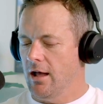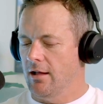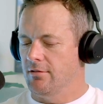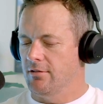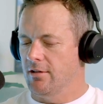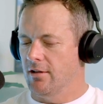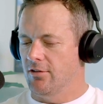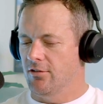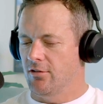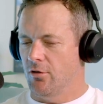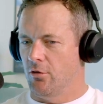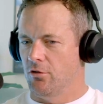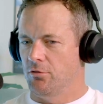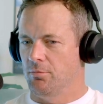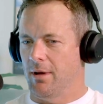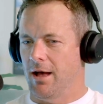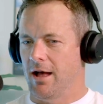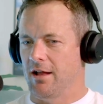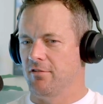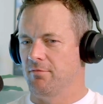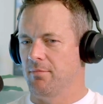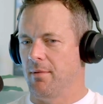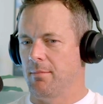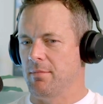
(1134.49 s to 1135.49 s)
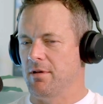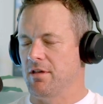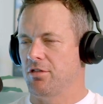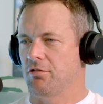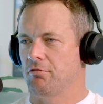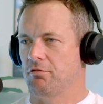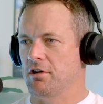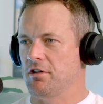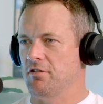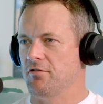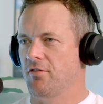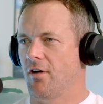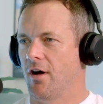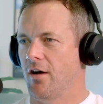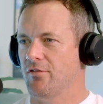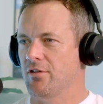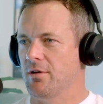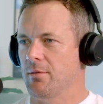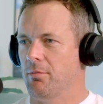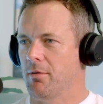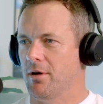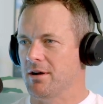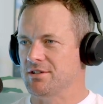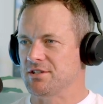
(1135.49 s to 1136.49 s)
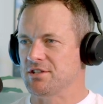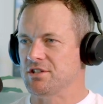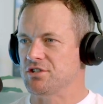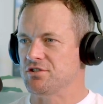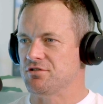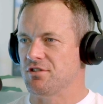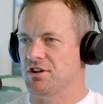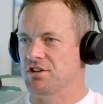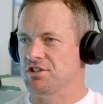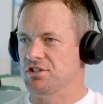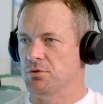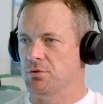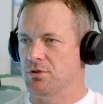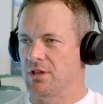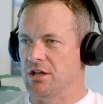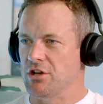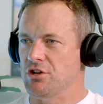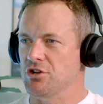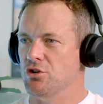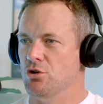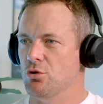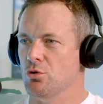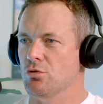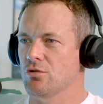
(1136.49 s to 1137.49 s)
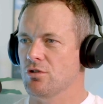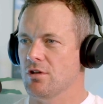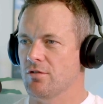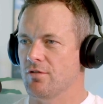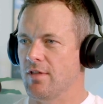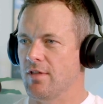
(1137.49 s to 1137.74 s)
did so as part of maybe a 3 to 5 year pricing strategy where they knew that